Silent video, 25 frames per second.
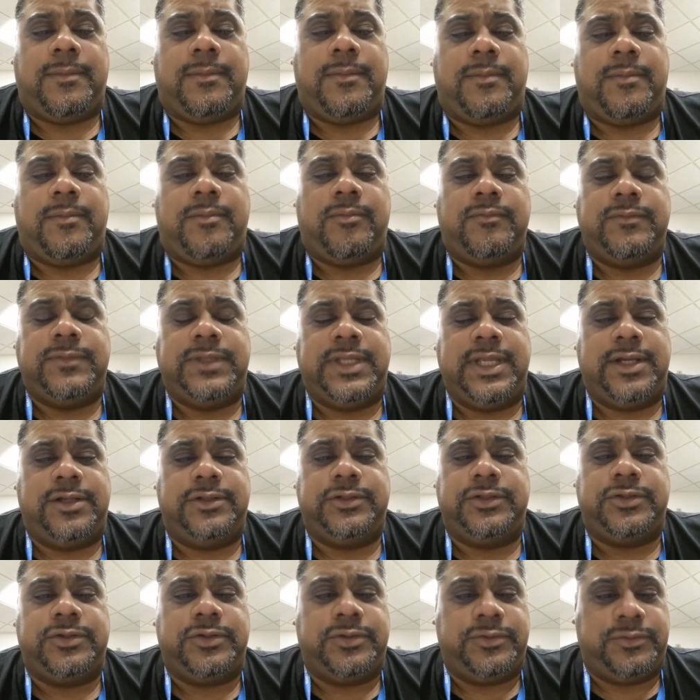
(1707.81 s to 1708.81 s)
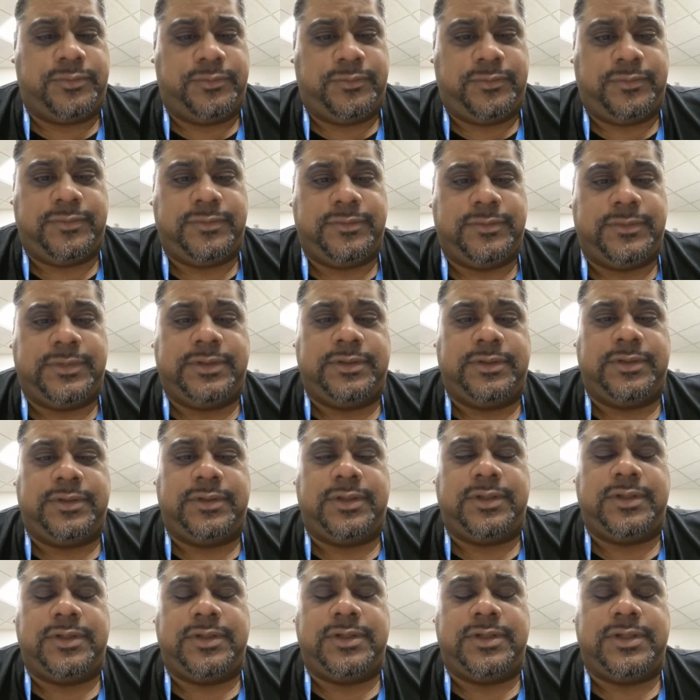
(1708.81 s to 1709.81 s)
The elder
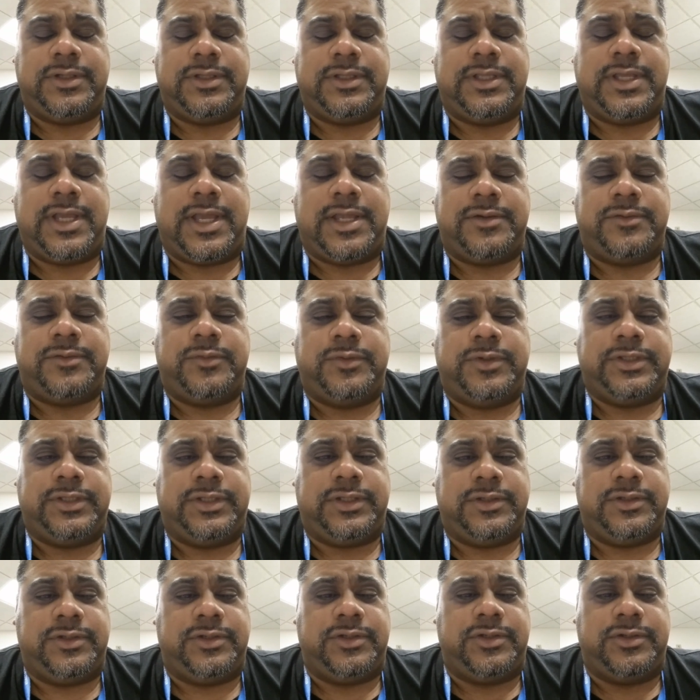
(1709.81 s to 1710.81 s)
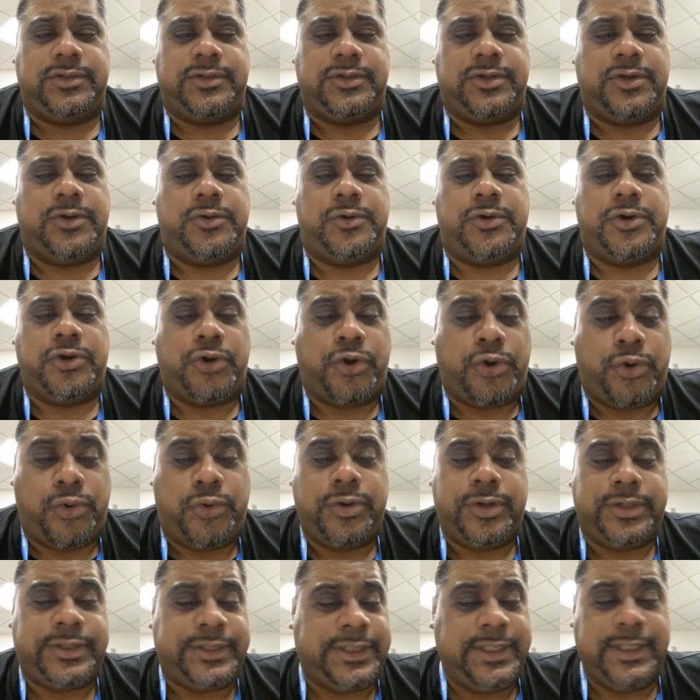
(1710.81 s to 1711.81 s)
that was
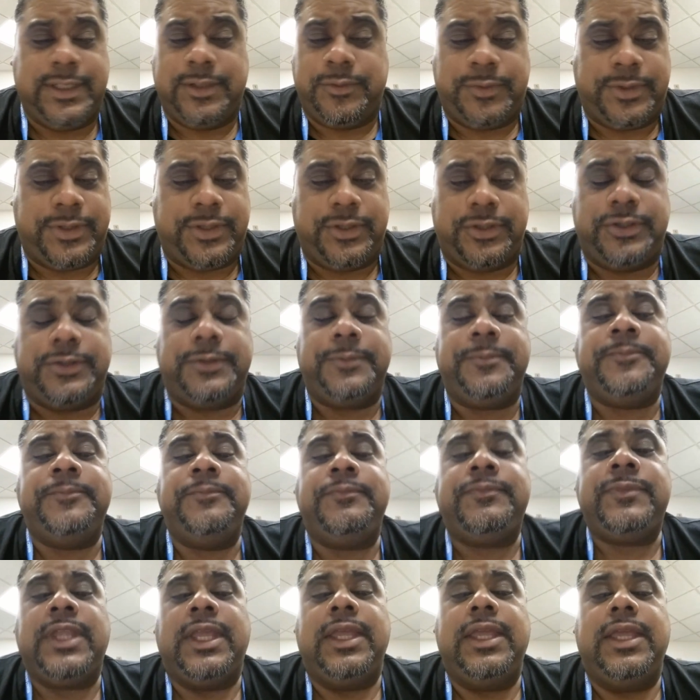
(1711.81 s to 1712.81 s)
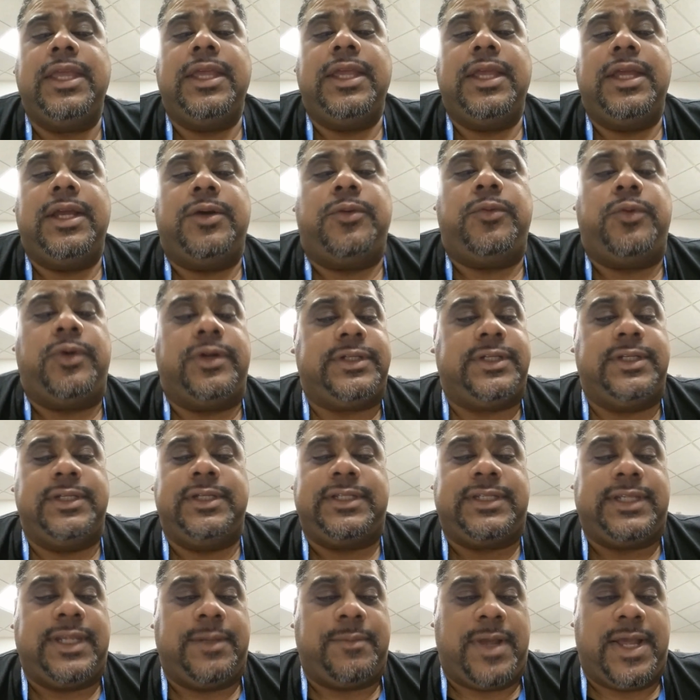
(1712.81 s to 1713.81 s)
cohorting with her worked in the
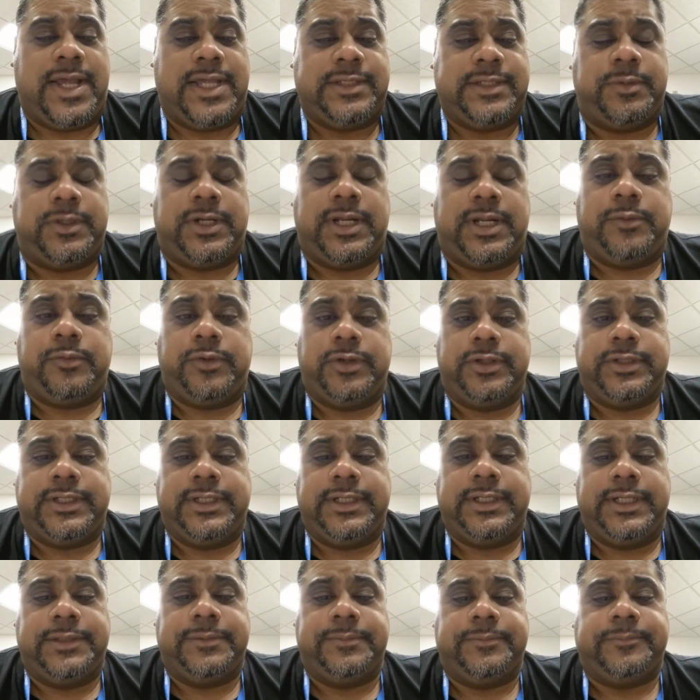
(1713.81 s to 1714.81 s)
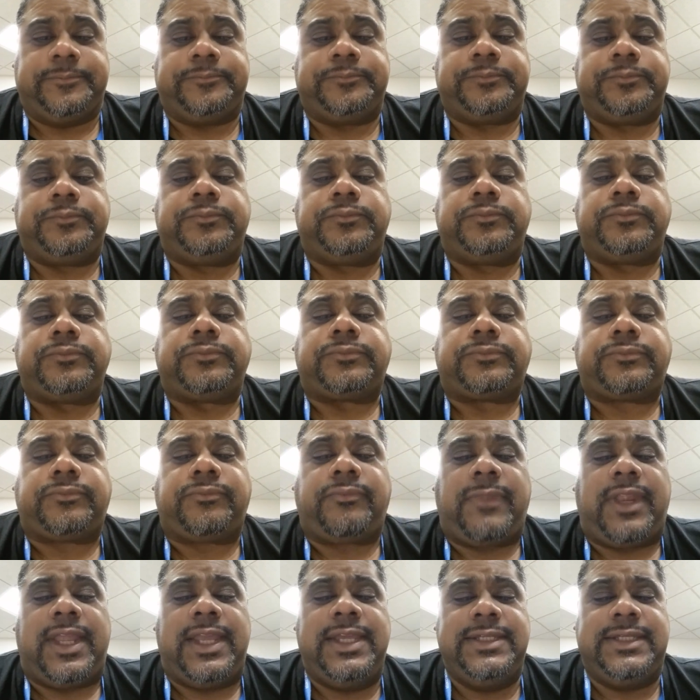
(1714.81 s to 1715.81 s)
same hospital I worked in, and
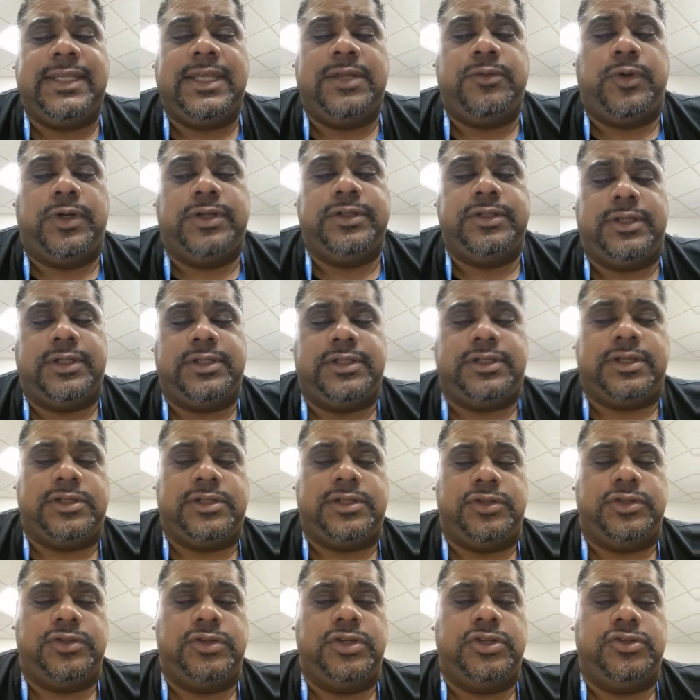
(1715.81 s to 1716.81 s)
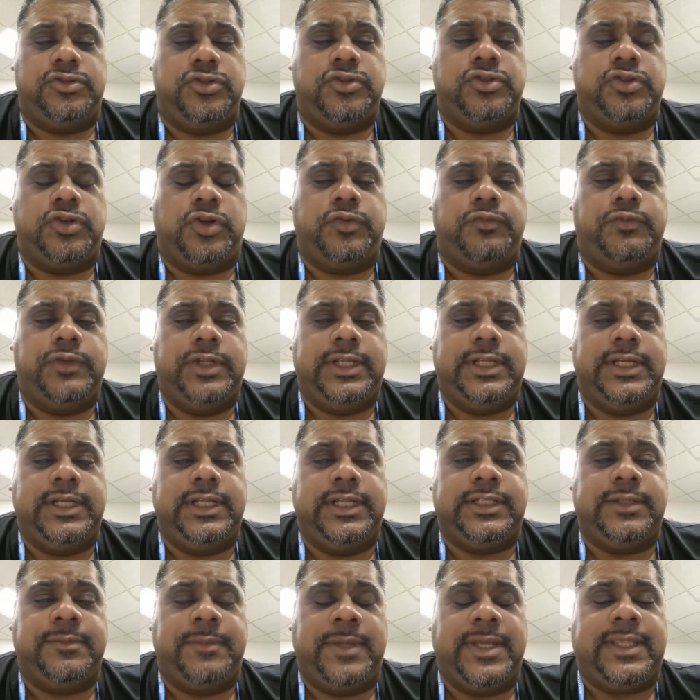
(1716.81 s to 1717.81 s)
he said, well, you really need
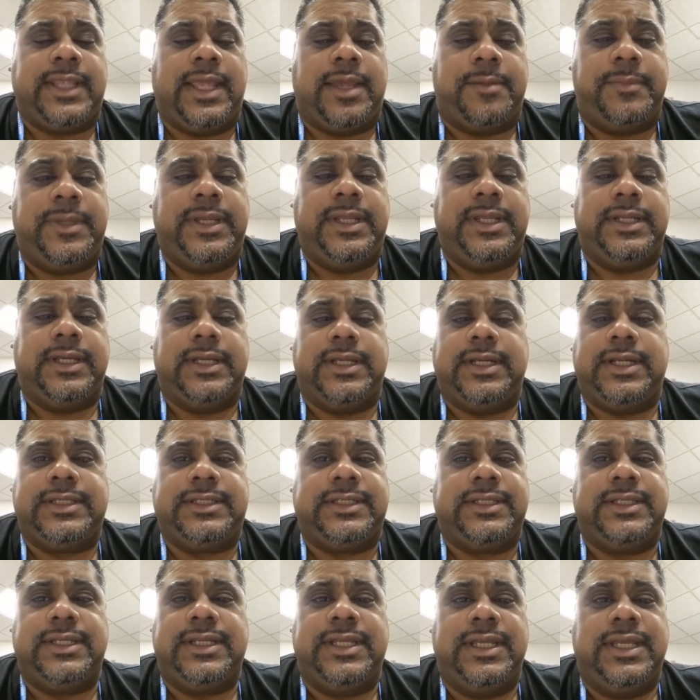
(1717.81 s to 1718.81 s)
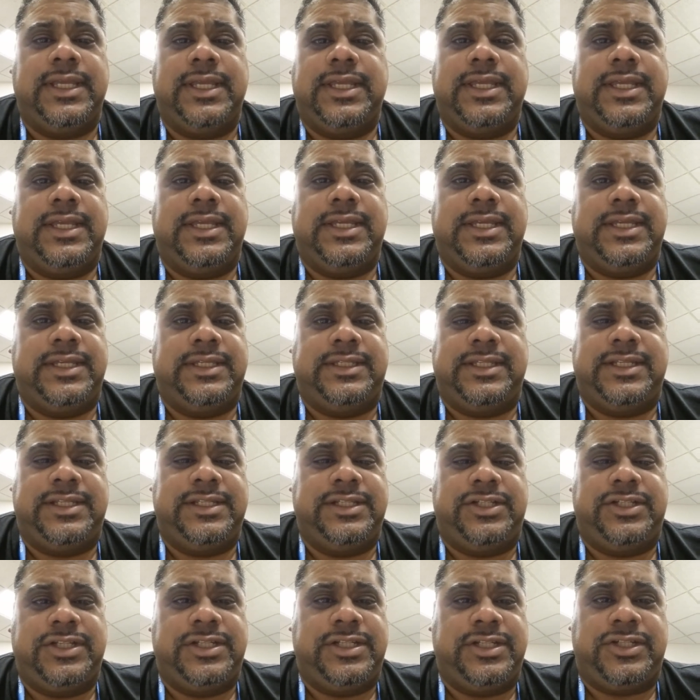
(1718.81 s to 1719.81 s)
to make that meeting. And I said, is it a
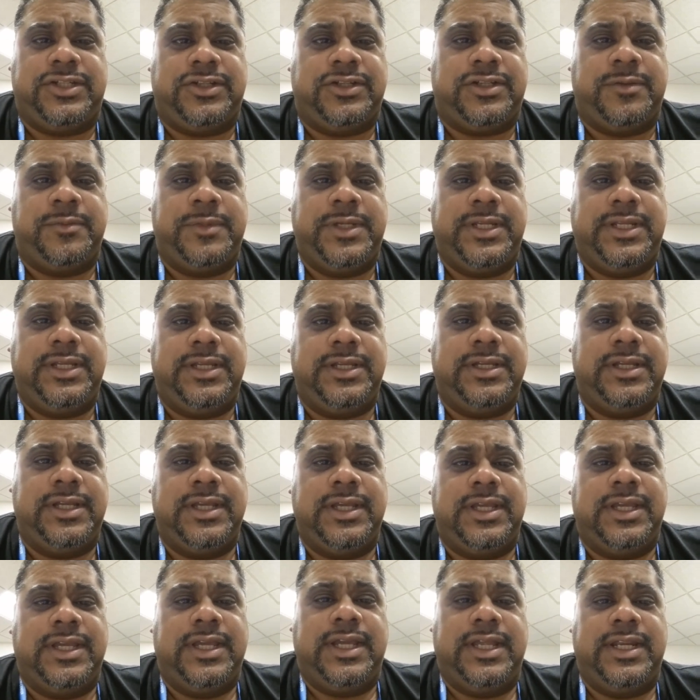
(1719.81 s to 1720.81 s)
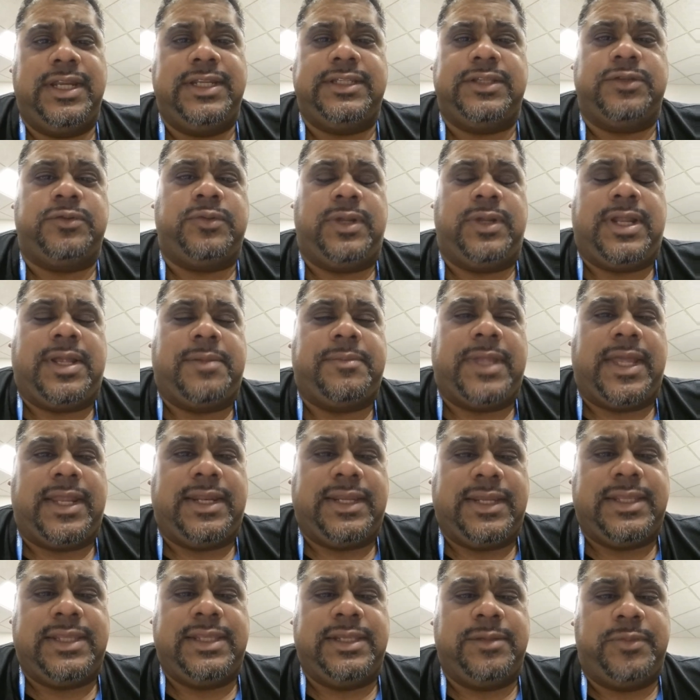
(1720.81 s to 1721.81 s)
judicial committee? He says, well, I'm not
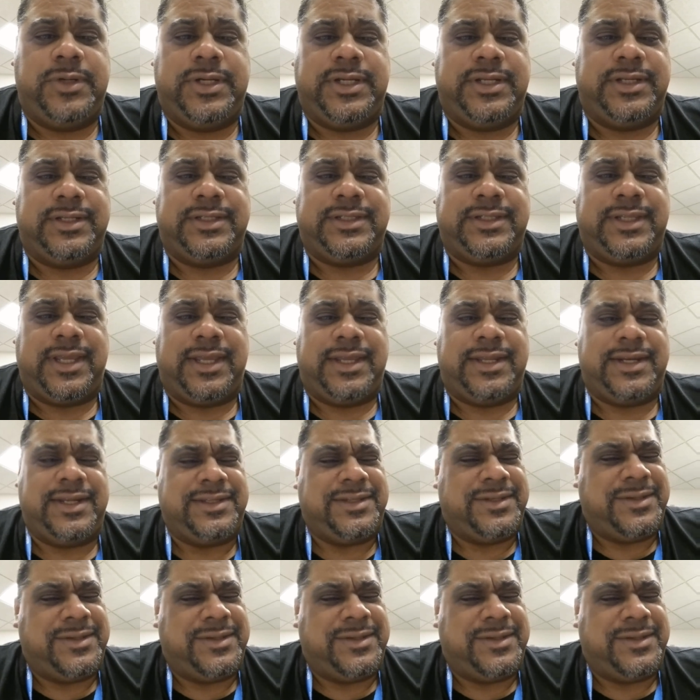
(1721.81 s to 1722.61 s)
at liberty to say. And I said,